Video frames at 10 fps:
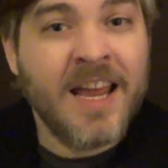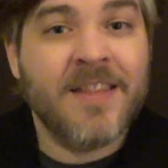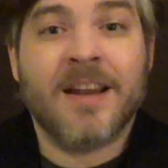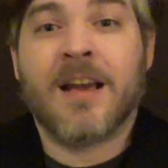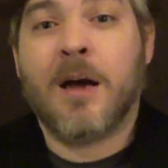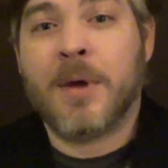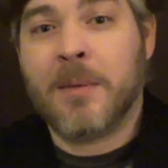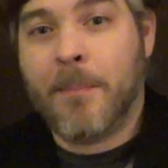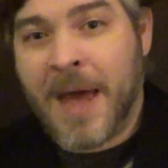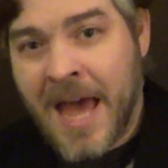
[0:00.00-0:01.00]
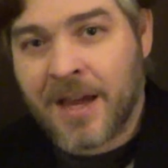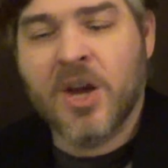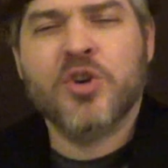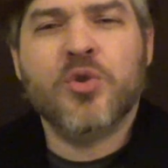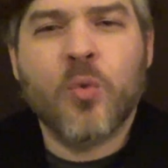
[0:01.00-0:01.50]
Then coming back
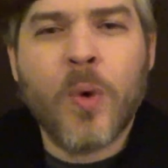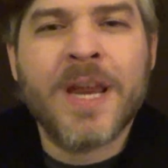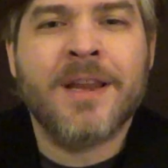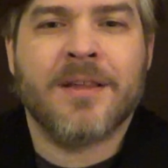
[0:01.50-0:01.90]
to win his